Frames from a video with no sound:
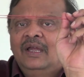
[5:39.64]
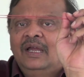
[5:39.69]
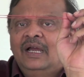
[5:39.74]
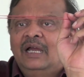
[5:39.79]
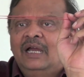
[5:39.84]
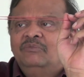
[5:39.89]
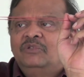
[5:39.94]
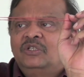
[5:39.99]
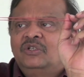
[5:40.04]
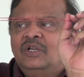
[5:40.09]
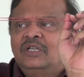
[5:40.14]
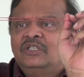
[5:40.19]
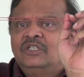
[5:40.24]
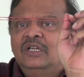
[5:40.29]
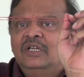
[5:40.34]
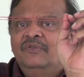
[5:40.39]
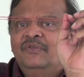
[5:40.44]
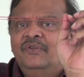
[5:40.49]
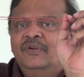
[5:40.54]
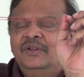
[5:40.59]
I'm
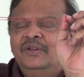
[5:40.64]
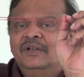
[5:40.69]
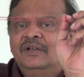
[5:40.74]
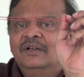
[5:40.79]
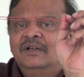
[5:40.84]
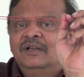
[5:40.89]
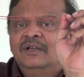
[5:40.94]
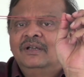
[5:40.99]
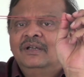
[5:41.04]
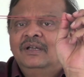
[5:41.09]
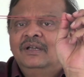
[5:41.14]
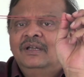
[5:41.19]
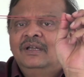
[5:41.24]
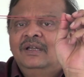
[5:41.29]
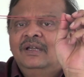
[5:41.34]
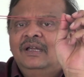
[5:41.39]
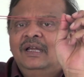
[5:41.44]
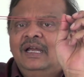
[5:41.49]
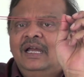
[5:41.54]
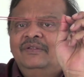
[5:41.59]
stretching further.
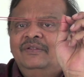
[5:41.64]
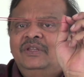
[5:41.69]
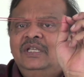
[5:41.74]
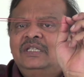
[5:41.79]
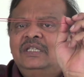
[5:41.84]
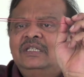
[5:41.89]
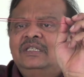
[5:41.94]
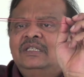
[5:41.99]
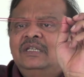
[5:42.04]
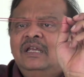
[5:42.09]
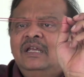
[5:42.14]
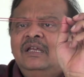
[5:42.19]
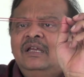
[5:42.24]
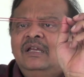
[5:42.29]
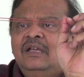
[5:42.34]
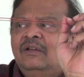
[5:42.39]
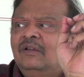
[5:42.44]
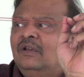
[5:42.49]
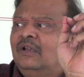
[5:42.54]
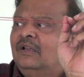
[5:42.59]
And this is
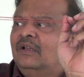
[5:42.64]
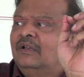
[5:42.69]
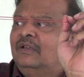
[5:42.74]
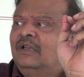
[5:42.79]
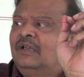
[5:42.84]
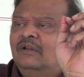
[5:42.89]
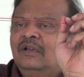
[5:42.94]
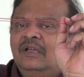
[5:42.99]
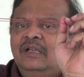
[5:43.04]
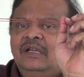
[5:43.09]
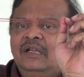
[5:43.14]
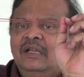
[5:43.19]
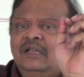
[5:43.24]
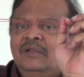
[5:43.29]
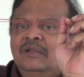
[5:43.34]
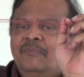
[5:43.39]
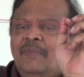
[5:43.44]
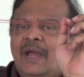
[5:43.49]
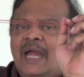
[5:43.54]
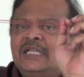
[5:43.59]

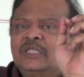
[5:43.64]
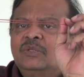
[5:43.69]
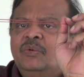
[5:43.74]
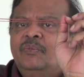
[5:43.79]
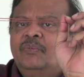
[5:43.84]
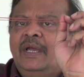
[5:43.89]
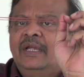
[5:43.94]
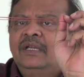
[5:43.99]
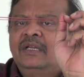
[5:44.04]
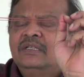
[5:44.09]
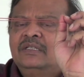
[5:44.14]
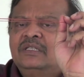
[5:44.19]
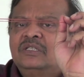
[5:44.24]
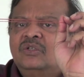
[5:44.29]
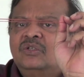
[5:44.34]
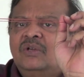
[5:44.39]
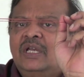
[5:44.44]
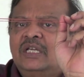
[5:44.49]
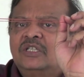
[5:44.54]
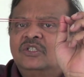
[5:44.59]
the maximum I can
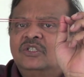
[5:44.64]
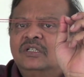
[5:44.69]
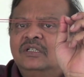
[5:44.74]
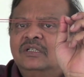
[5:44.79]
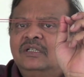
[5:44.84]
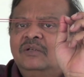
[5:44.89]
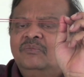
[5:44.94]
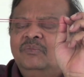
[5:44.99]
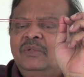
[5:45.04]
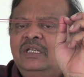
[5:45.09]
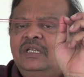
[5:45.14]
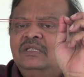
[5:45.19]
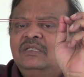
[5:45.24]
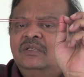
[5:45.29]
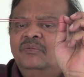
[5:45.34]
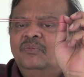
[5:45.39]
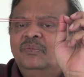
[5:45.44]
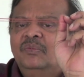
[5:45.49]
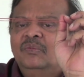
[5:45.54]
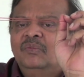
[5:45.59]
stretch. That means
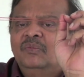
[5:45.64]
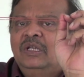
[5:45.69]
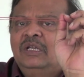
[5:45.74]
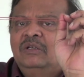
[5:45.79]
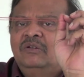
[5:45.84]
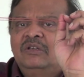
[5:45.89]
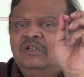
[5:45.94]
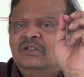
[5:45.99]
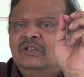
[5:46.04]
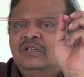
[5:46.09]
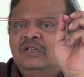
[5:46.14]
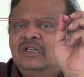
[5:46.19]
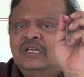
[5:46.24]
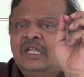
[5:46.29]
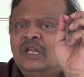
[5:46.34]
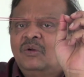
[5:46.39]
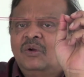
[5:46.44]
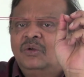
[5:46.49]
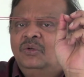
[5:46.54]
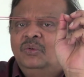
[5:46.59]
it
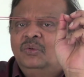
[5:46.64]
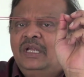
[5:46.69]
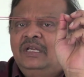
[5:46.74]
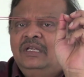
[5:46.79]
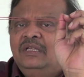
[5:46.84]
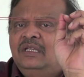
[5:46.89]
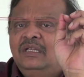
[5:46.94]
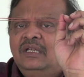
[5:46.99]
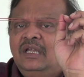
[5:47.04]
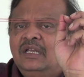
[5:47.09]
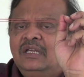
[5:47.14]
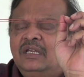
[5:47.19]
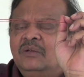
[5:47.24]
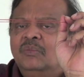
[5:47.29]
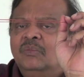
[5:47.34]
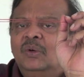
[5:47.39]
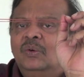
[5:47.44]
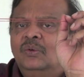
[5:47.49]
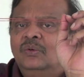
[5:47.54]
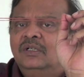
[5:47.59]
cannot do anything
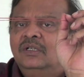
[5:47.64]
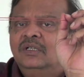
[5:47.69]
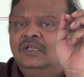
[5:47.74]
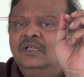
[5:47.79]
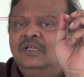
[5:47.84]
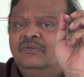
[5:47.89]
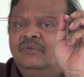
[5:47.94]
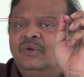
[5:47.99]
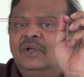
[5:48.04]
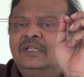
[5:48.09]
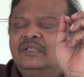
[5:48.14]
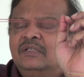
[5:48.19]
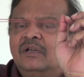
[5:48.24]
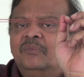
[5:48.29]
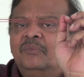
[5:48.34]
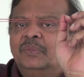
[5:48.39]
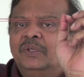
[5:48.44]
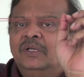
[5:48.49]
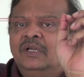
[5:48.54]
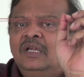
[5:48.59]
anymore. For
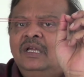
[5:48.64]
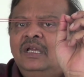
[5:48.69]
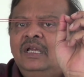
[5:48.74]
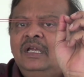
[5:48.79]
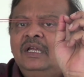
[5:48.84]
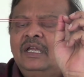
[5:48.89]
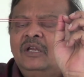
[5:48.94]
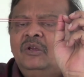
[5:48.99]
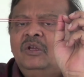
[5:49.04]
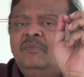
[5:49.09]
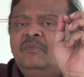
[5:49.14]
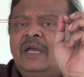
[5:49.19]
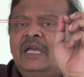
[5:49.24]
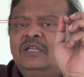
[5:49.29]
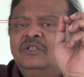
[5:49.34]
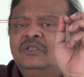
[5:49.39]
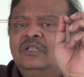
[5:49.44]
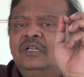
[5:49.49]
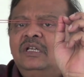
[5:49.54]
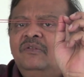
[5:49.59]
example, can you
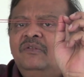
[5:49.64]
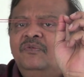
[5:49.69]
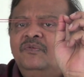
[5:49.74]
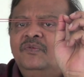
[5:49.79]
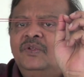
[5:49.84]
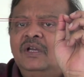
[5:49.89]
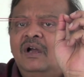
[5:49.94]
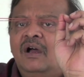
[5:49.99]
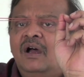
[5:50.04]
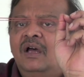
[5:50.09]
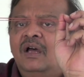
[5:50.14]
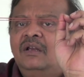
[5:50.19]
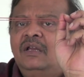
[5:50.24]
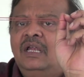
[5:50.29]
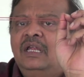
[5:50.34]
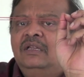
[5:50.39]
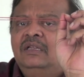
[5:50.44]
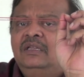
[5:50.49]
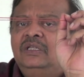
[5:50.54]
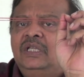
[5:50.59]
imagine that if we are
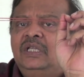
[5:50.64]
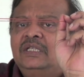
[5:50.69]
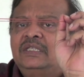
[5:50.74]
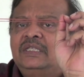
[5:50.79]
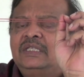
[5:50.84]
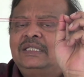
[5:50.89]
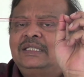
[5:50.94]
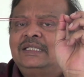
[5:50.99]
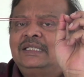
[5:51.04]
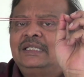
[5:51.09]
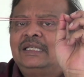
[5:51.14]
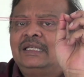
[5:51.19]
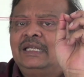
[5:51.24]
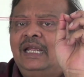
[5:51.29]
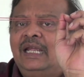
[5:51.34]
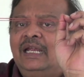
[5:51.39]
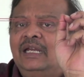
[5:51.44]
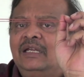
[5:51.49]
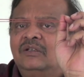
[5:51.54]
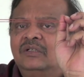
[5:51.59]
in this
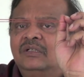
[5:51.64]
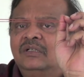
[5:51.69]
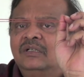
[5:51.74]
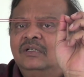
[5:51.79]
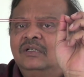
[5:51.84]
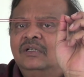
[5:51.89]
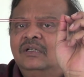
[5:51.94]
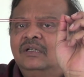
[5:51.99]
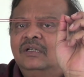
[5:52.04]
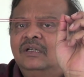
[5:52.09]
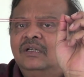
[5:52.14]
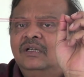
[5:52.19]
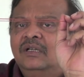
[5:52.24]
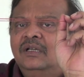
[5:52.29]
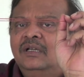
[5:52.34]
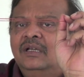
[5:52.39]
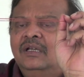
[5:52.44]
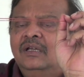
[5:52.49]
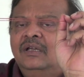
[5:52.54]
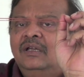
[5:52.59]
state,
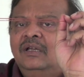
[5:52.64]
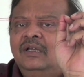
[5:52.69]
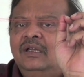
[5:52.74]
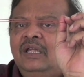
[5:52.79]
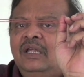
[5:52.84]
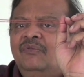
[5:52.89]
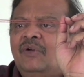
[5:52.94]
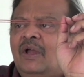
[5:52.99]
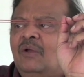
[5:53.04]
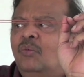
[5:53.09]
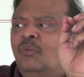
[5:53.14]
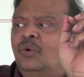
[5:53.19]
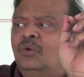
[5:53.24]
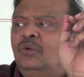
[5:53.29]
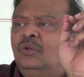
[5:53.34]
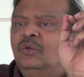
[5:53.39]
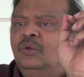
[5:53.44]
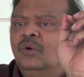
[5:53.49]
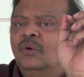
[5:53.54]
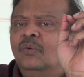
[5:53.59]
if I want
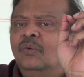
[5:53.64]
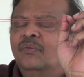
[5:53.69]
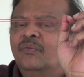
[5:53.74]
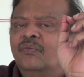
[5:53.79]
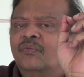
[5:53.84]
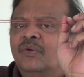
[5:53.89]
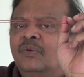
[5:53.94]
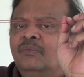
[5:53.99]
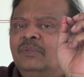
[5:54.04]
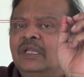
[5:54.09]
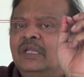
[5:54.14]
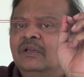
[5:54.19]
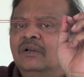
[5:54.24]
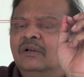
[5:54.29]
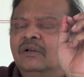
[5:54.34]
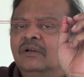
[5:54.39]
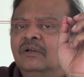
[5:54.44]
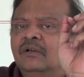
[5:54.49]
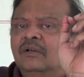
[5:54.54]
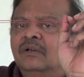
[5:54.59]
to go from
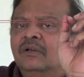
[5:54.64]
here